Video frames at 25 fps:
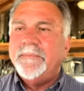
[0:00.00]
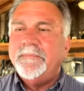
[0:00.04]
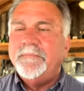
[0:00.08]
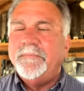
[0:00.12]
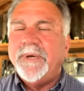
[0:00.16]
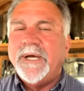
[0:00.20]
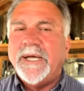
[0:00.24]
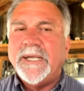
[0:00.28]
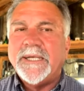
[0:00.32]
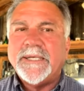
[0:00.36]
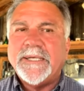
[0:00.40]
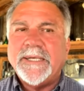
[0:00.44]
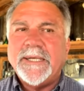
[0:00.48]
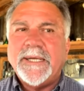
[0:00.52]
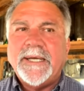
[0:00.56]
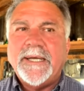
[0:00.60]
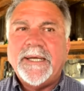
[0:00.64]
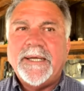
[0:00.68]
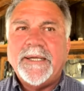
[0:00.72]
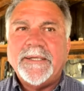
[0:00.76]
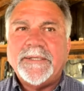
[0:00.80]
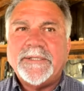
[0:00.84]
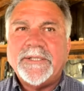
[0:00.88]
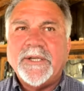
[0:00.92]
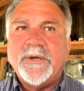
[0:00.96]
but
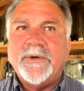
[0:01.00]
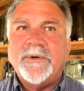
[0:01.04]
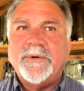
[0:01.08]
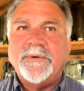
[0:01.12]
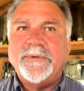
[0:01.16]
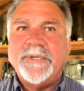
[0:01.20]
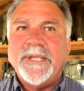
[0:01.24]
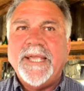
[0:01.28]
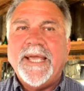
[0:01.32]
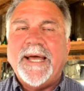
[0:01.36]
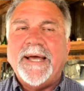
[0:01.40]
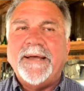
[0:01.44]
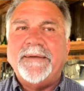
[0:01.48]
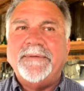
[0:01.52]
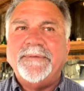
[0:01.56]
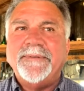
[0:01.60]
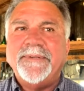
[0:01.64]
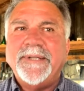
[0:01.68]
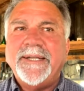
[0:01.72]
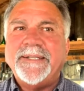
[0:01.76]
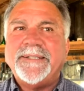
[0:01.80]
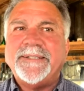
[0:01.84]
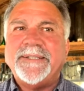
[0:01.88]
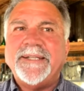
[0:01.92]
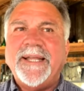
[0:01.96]
uh, so, yeah,
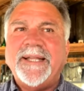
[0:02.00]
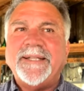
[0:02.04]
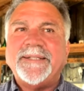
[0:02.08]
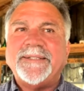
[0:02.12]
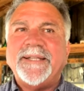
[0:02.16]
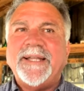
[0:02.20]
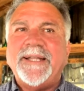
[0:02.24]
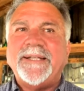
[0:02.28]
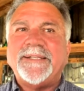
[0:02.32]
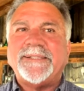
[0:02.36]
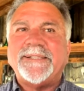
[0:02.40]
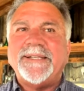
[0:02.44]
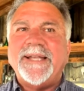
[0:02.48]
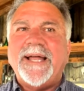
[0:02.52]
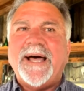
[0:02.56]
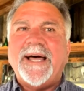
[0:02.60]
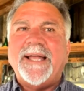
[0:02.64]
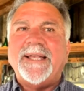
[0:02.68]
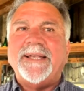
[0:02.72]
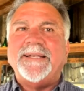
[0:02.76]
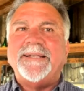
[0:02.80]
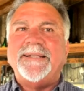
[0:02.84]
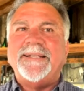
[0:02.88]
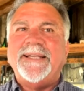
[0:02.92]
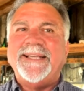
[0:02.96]
that's, that's, that's
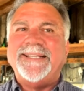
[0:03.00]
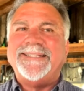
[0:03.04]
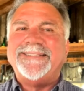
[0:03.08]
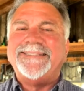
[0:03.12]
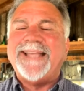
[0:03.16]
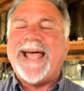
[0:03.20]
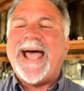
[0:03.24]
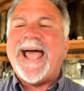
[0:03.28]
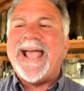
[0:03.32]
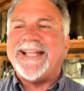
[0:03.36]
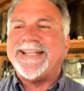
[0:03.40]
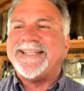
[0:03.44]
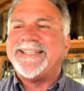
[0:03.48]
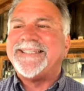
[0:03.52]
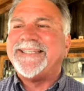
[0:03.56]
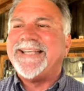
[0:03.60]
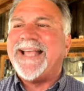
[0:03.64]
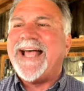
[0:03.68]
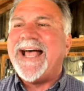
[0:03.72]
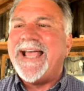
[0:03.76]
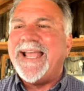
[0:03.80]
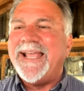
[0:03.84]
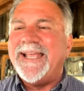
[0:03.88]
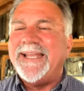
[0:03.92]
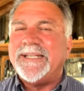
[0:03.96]
not exact
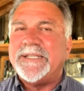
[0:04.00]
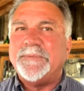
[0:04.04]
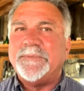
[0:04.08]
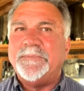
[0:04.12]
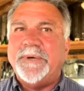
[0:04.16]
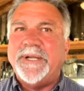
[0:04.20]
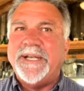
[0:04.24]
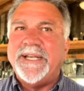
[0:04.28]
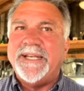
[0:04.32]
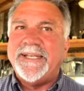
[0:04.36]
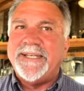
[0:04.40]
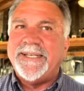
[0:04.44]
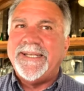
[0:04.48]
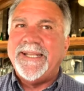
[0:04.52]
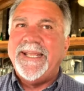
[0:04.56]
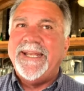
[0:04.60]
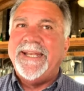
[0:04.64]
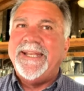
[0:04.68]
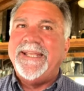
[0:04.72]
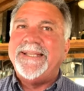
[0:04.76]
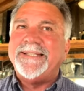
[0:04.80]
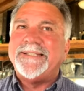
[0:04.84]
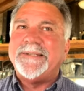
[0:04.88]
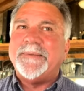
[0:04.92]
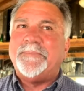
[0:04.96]
science, but it, it
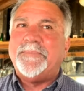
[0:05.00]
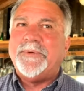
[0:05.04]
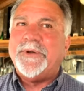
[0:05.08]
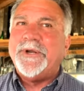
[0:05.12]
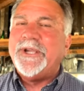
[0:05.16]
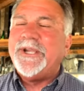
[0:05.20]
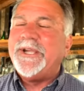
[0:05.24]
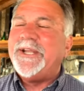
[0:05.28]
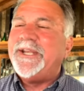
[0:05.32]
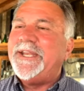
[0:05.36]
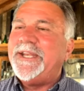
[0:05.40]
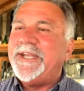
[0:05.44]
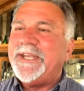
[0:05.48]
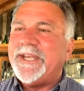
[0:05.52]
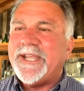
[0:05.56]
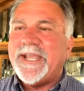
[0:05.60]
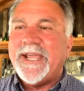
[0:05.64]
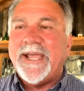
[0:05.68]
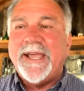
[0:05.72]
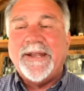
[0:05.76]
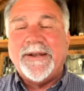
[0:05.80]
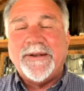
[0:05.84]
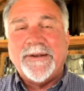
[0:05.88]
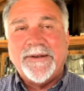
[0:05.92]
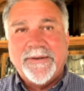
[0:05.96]
is a pretty good
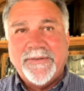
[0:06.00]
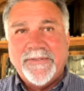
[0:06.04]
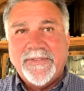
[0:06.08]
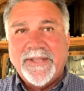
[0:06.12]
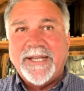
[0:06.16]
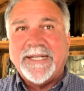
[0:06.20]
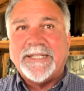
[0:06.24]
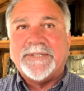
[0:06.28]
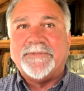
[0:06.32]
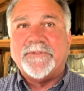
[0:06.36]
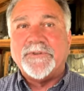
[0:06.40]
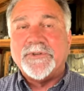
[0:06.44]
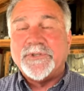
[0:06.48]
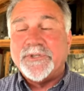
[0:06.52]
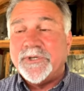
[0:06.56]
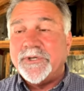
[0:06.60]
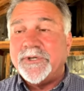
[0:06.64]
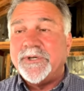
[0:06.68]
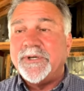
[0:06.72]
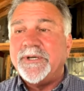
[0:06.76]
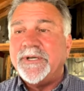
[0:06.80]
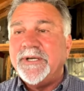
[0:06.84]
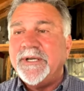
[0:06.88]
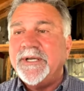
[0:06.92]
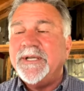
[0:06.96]
indicator, that's for
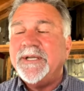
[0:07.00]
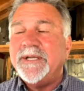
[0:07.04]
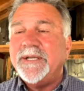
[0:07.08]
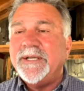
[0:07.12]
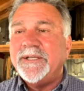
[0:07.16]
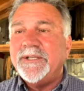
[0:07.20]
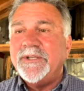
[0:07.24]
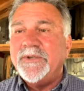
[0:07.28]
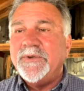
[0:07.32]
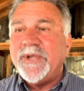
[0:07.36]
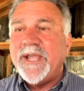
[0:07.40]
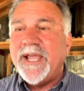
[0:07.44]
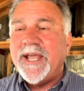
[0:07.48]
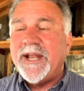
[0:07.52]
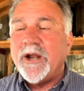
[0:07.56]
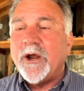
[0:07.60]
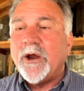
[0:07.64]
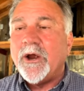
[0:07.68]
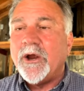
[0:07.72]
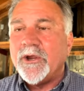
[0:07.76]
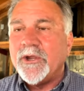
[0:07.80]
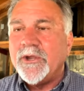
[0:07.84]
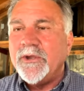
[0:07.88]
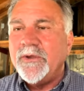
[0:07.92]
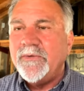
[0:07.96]
sure. You can't
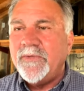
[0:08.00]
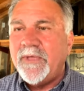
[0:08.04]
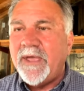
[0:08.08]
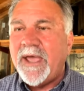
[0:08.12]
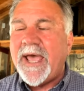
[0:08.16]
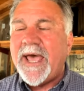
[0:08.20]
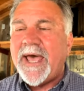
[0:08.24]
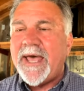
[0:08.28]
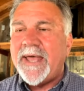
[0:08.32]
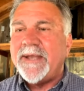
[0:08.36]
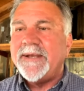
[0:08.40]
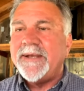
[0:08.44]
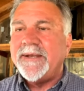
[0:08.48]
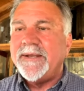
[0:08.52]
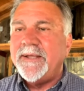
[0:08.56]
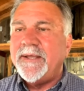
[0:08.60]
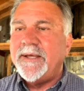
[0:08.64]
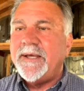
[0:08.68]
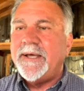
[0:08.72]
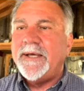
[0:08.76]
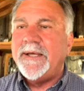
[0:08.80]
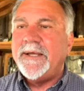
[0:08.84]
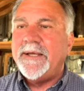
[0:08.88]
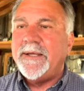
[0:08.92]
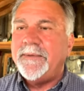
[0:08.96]
argue that.
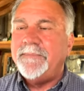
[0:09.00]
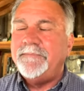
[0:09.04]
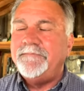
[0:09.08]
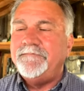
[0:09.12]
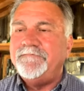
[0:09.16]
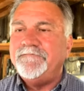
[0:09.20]
Um,